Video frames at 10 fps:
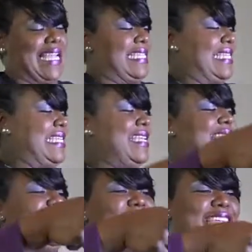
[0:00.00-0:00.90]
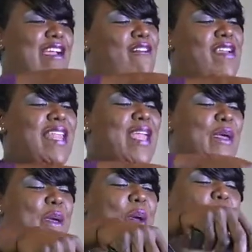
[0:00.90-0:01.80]
Antonina and Darren
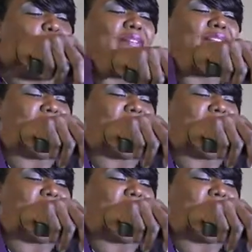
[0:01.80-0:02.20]
with a